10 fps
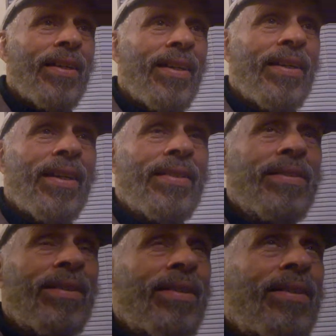And I
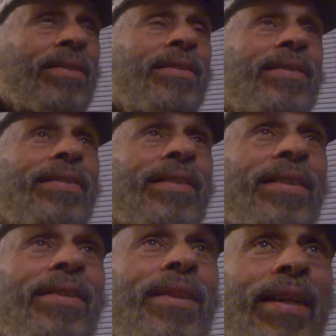said, oh, you
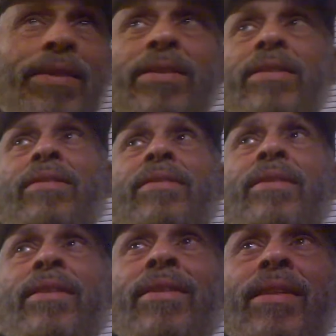know, and I just, you
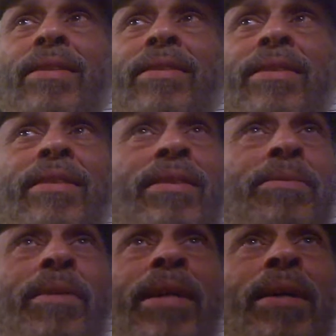know, I said, oh,
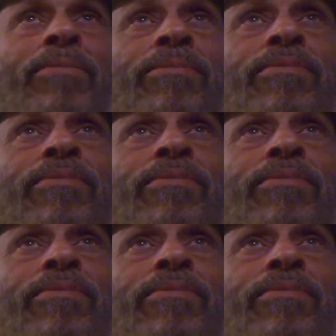my, I'm